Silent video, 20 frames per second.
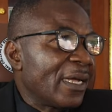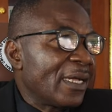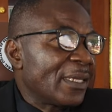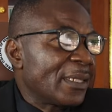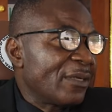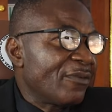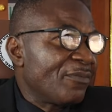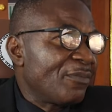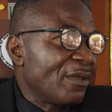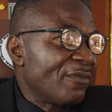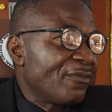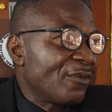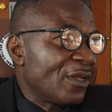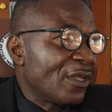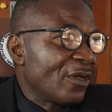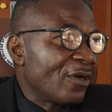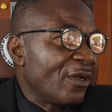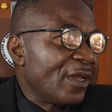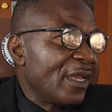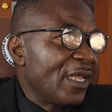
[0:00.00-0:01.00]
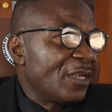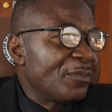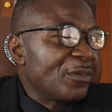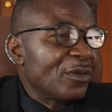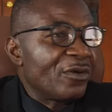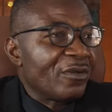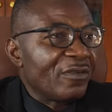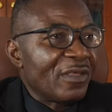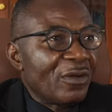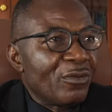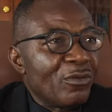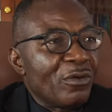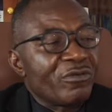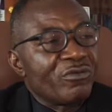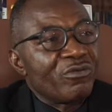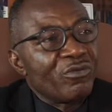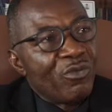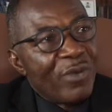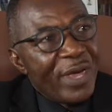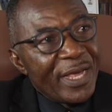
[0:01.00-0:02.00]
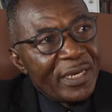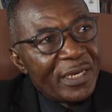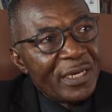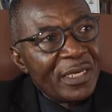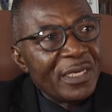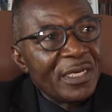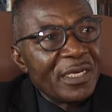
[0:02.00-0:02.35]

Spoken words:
achievement for the college, because that was when